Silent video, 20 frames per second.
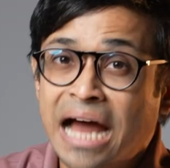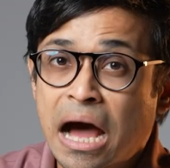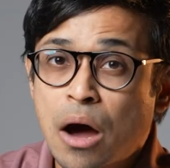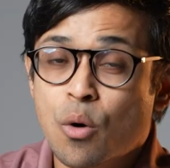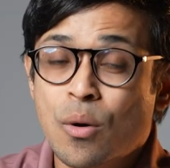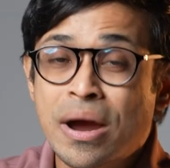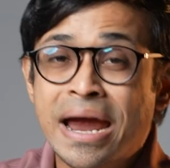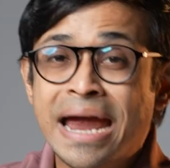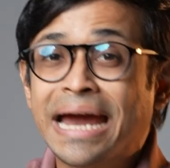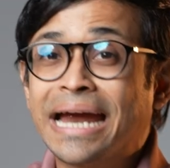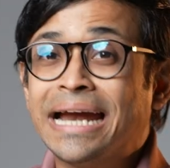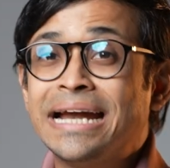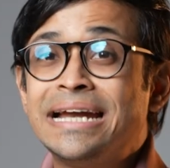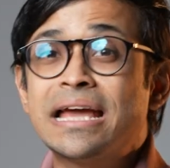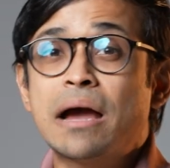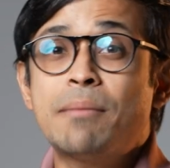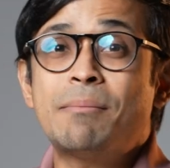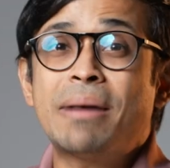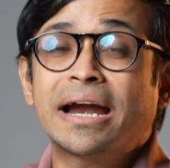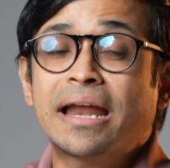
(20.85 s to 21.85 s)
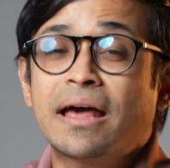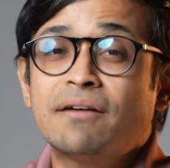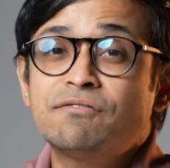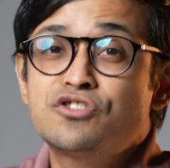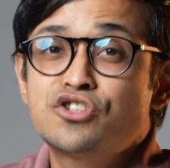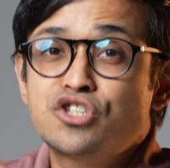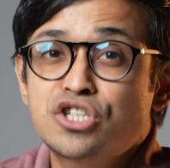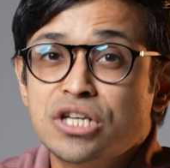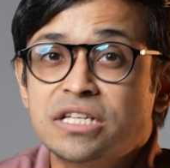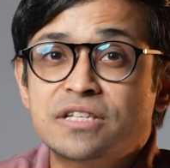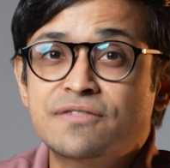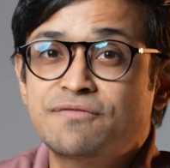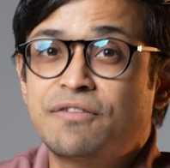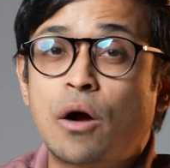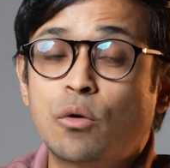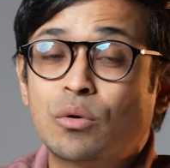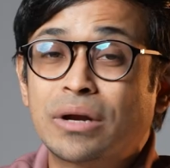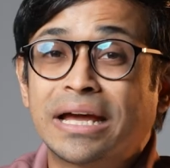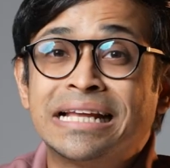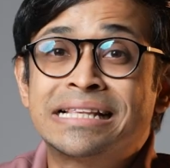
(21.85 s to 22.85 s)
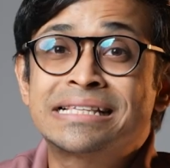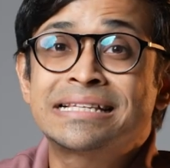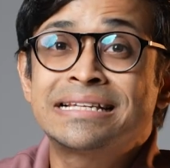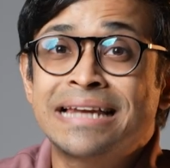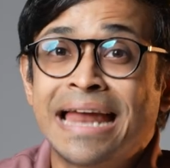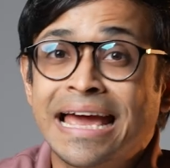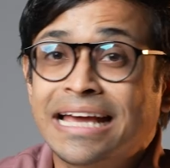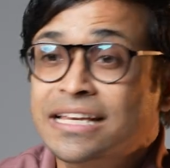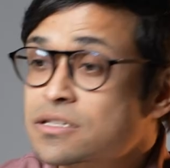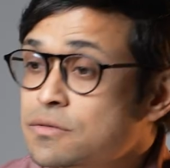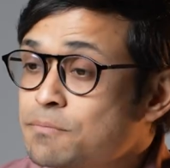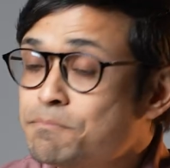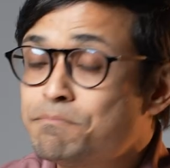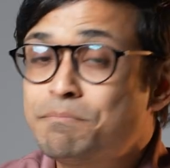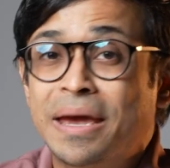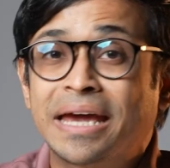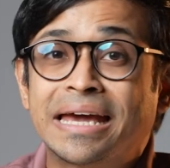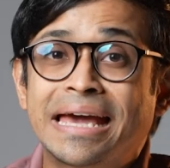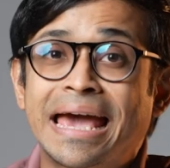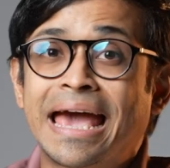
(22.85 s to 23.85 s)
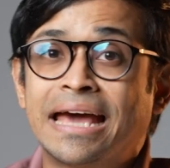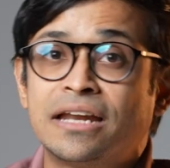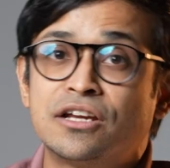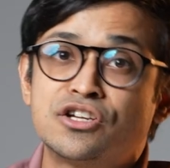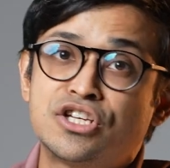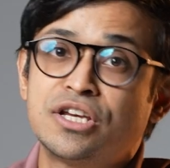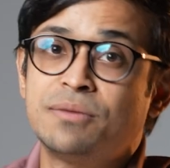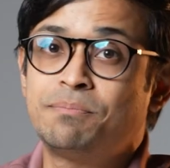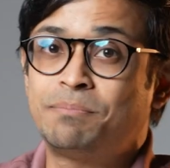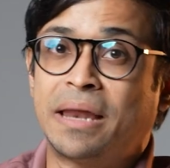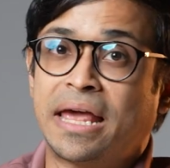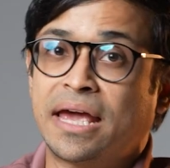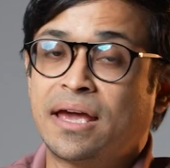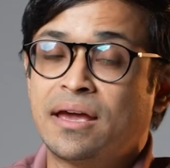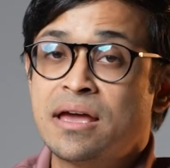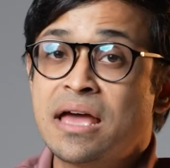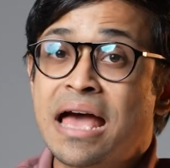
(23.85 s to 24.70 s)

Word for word: now, India might have just found its next big energy play